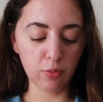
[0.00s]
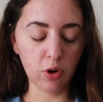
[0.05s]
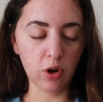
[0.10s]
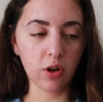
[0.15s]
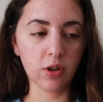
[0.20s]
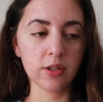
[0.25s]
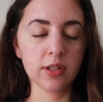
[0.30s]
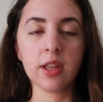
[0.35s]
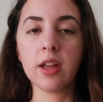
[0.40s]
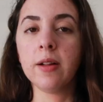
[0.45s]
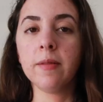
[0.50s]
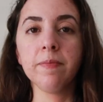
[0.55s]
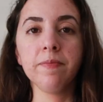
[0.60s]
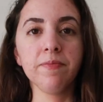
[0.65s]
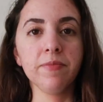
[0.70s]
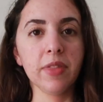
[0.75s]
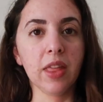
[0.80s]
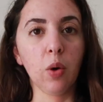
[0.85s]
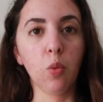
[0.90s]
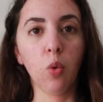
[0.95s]
bras
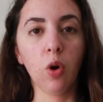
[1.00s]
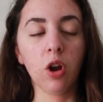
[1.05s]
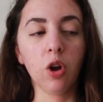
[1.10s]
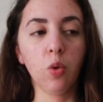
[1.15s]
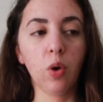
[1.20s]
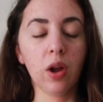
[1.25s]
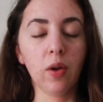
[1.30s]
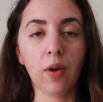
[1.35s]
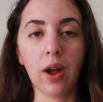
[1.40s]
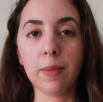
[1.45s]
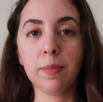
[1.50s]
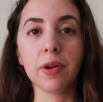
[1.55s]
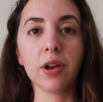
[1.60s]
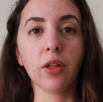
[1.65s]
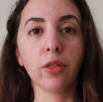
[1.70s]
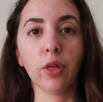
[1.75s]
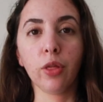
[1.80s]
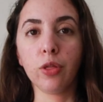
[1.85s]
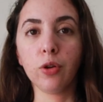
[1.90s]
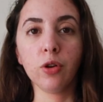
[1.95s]
that weren't quite right, but
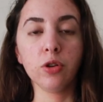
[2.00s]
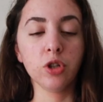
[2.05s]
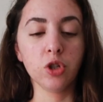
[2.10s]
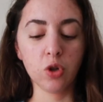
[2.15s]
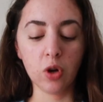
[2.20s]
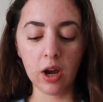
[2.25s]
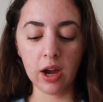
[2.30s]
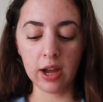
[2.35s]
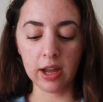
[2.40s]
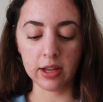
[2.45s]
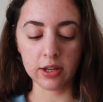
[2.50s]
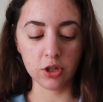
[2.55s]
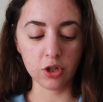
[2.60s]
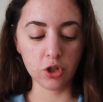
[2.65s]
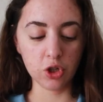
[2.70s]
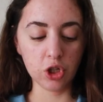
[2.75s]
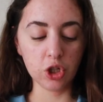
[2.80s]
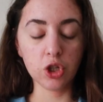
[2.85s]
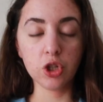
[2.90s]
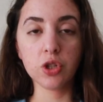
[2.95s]
on the 3rd try,
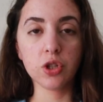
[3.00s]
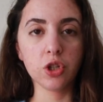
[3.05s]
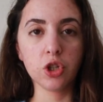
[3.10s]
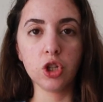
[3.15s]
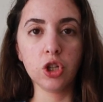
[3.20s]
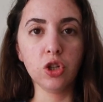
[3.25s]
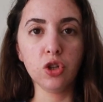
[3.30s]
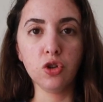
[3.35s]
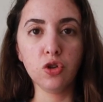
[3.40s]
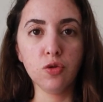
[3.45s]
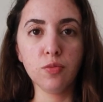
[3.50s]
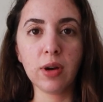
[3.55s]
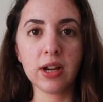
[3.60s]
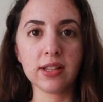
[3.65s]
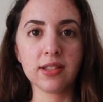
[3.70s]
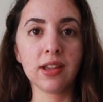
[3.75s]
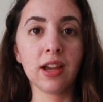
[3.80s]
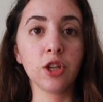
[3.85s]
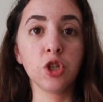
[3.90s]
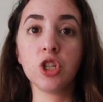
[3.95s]
she knew my
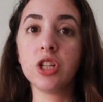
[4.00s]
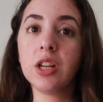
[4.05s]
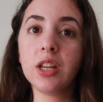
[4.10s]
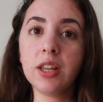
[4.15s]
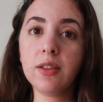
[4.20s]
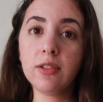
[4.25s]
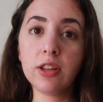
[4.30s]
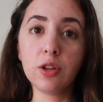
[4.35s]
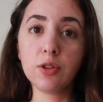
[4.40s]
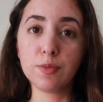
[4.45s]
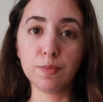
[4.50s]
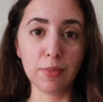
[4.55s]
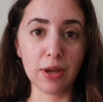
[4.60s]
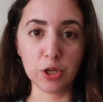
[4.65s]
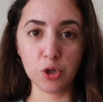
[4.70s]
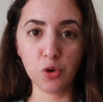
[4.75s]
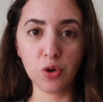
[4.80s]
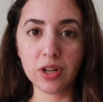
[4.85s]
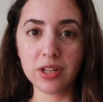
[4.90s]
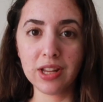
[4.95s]
size. She didn't even use
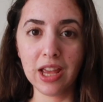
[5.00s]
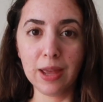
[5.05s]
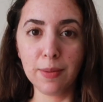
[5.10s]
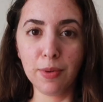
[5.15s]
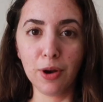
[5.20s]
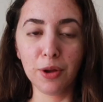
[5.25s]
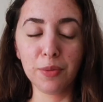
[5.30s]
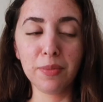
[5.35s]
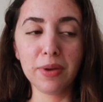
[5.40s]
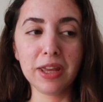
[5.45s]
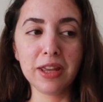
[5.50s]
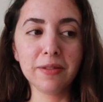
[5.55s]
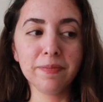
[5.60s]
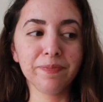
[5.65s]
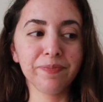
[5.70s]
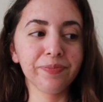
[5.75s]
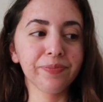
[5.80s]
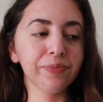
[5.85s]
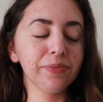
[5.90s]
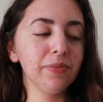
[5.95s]
measuring tape on me,
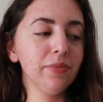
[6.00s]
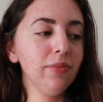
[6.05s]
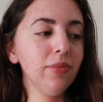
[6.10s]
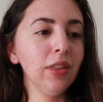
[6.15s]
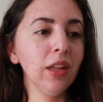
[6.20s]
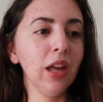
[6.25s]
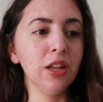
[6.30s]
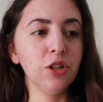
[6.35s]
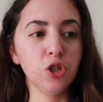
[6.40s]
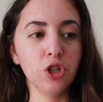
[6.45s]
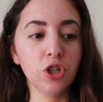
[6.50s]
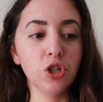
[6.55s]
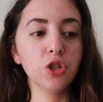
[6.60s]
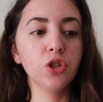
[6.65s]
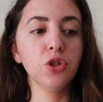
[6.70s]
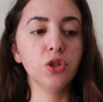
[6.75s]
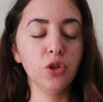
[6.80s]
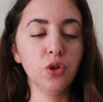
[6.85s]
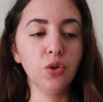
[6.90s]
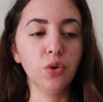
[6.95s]
and she just
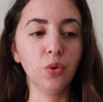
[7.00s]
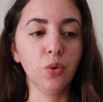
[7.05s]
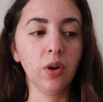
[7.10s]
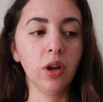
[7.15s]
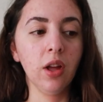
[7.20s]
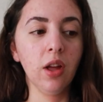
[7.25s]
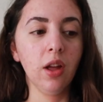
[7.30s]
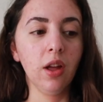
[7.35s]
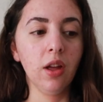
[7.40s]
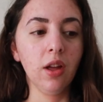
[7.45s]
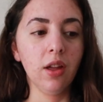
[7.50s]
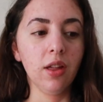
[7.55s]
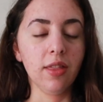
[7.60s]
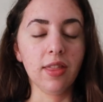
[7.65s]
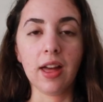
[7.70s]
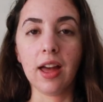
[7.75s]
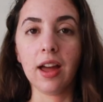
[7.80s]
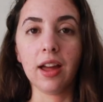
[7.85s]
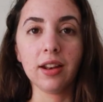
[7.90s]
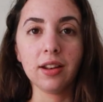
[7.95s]
knew
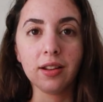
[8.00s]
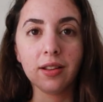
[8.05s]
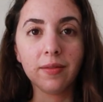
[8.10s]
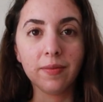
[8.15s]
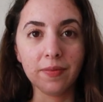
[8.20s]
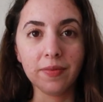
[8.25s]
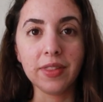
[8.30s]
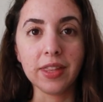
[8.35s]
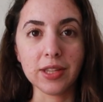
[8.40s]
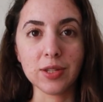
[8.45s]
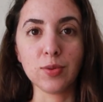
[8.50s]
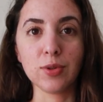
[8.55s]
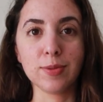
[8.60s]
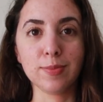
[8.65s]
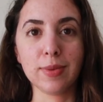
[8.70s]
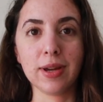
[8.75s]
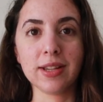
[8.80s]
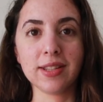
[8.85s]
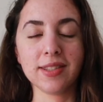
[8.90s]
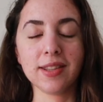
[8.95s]
that this was
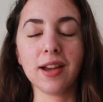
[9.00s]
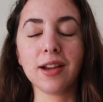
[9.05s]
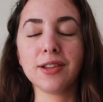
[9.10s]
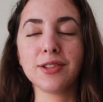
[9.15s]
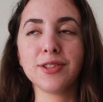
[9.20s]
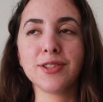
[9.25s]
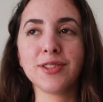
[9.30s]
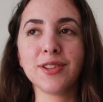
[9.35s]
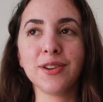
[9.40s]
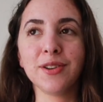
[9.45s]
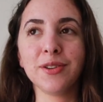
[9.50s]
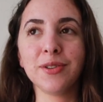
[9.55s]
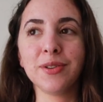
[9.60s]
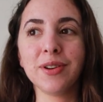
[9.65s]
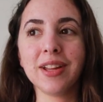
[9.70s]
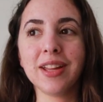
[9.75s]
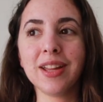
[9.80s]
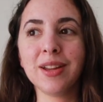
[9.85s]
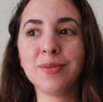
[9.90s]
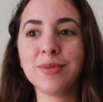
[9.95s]
my size. So
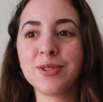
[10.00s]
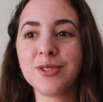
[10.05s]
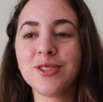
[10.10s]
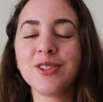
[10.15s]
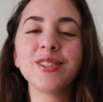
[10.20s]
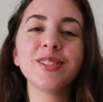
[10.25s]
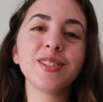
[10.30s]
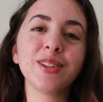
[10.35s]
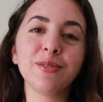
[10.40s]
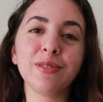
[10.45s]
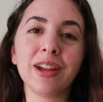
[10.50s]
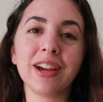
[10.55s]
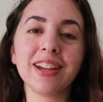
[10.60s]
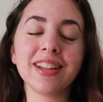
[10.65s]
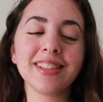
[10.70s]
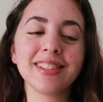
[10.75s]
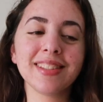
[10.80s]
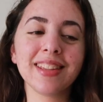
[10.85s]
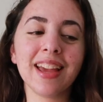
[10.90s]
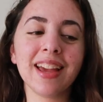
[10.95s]
it was just so
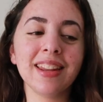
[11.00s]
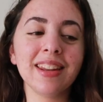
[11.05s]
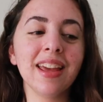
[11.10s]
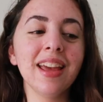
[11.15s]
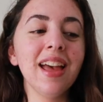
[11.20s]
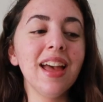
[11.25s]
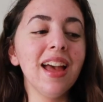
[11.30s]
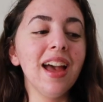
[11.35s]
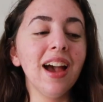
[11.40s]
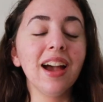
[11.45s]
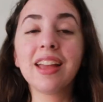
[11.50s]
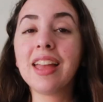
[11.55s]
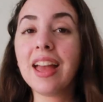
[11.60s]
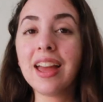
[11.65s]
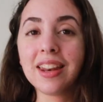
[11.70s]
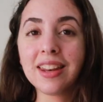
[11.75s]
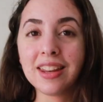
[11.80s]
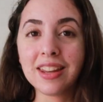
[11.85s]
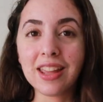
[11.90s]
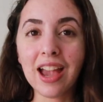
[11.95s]
nice. And
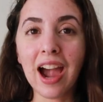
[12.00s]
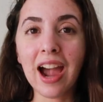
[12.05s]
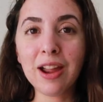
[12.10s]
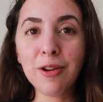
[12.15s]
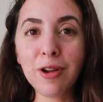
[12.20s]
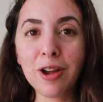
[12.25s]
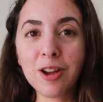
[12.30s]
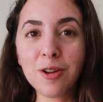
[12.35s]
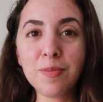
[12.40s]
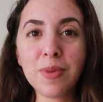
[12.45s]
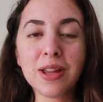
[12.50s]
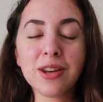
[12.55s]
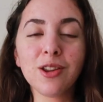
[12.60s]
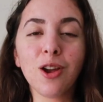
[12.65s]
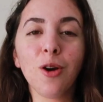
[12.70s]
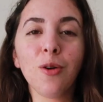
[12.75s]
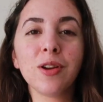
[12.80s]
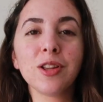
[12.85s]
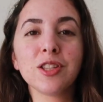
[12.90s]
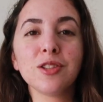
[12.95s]
again, I recommend
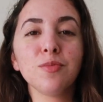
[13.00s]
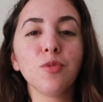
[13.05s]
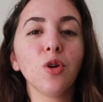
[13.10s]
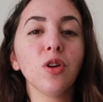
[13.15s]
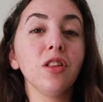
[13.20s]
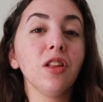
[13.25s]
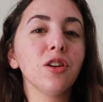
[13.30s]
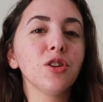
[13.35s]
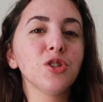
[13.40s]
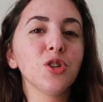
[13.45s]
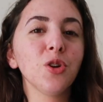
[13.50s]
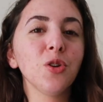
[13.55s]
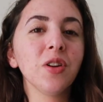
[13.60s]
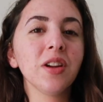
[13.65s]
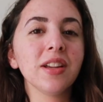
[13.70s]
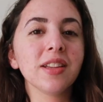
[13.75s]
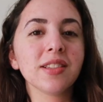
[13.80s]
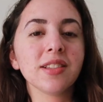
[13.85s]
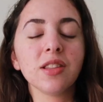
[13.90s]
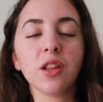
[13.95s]
going to more
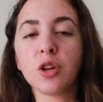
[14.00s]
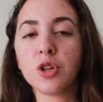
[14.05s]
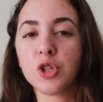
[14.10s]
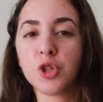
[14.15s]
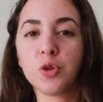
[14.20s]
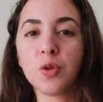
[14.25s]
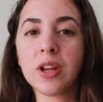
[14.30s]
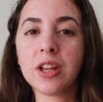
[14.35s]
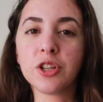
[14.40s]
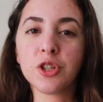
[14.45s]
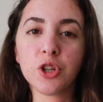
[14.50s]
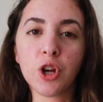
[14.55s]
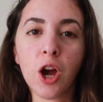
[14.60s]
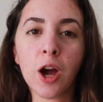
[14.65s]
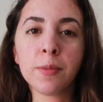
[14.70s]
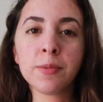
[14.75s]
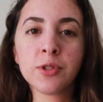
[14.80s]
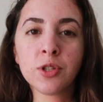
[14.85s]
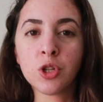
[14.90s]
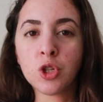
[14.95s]
luxurious lingerie
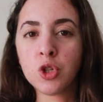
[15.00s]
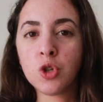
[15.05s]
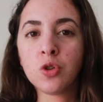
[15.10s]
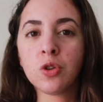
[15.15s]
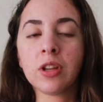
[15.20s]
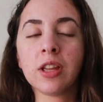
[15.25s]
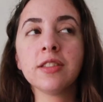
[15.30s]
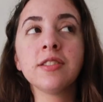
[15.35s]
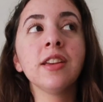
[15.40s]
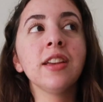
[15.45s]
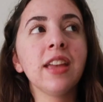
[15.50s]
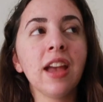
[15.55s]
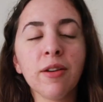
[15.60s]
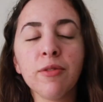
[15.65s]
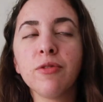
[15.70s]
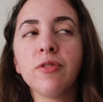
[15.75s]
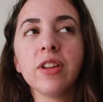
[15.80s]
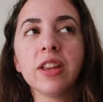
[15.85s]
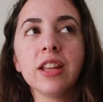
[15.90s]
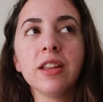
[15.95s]
shops to get
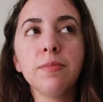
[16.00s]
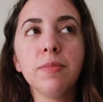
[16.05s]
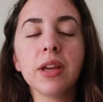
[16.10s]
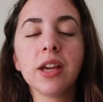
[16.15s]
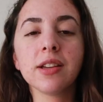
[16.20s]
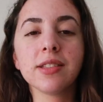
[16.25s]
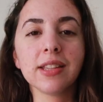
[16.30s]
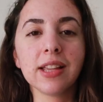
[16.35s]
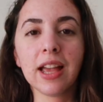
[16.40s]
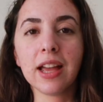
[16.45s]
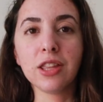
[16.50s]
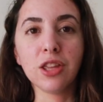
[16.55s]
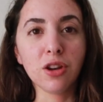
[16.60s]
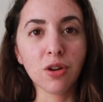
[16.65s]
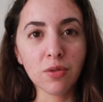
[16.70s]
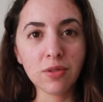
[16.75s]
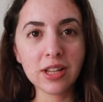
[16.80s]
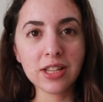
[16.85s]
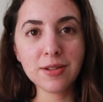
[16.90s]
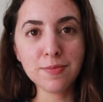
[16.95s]
fitted, because again, you
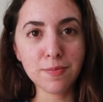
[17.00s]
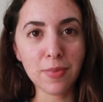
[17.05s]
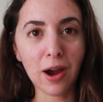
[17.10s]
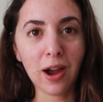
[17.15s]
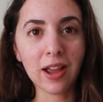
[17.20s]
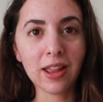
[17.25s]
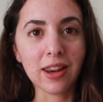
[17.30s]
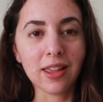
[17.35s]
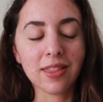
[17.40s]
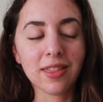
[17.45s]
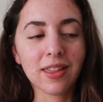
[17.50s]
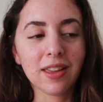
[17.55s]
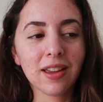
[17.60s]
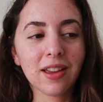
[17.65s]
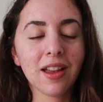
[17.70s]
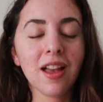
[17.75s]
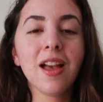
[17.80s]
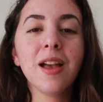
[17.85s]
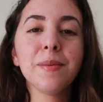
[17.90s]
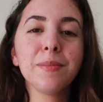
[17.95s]
don't need to buy
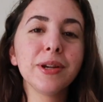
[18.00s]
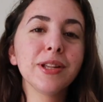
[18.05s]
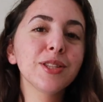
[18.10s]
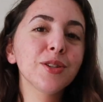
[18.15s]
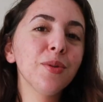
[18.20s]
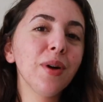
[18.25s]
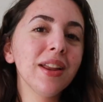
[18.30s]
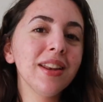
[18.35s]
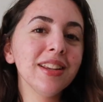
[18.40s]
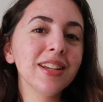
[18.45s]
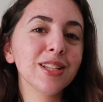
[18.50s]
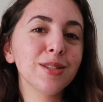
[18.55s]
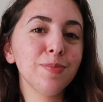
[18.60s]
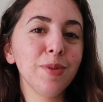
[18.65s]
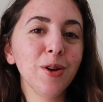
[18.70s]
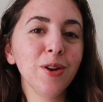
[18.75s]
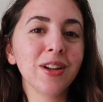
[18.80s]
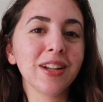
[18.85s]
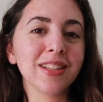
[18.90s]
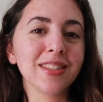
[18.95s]
anything, but it's quite an
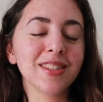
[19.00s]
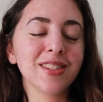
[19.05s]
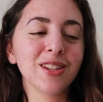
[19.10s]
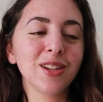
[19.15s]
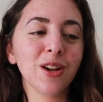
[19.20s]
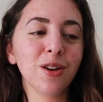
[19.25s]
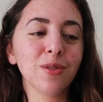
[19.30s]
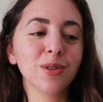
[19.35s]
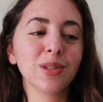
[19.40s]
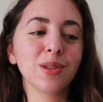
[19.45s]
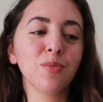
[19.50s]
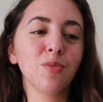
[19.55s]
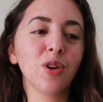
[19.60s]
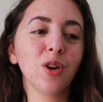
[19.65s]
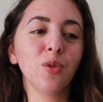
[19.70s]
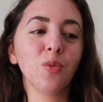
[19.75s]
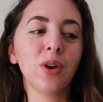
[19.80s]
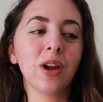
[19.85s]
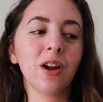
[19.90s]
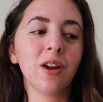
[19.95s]
experience to go
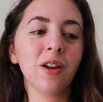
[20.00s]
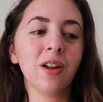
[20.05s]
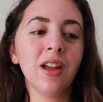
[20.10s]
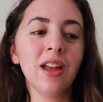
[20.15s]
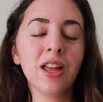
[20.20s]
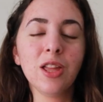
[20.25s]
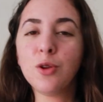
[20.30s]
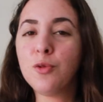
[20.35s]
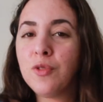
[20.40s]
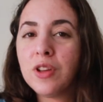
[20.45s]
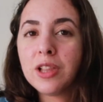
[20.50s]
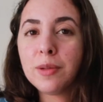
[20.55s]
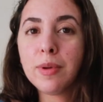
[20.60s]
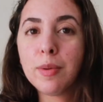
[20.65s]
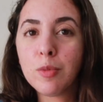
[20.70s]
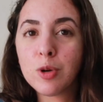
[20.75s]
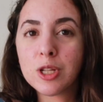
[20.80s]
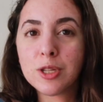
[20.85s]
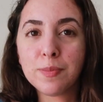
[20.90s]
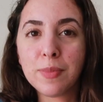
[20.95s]
somewhere where you feel a bit
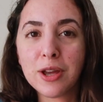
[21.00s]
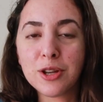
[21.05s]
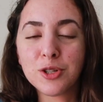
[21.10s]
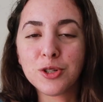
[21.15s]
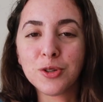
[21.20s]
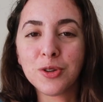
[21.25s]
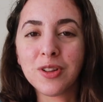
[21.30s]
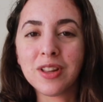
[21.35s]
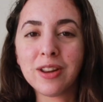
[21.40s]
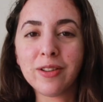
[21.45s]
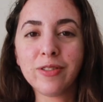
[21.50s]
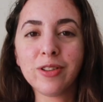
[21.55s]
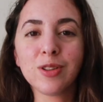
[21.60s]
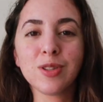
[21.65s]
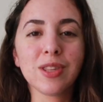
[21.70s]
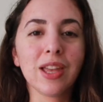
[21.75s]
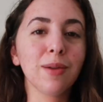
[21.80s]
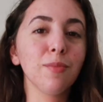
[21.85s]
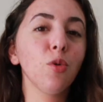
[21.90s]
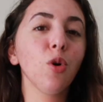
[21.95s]
more special and it
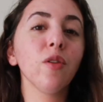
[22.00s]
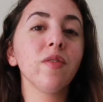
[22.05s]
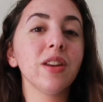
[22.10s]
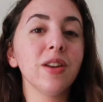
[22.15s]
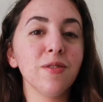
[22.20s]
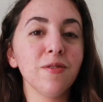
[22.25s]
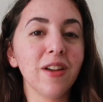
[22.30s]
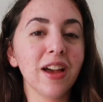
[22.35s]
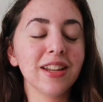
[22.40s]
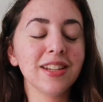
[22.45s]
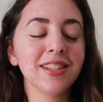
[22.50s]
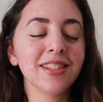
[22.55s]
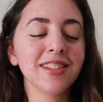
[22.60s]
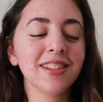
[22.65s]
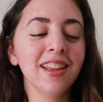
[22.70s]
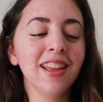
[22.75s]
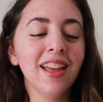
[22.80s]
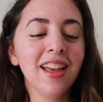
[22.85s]
feels like more of an event.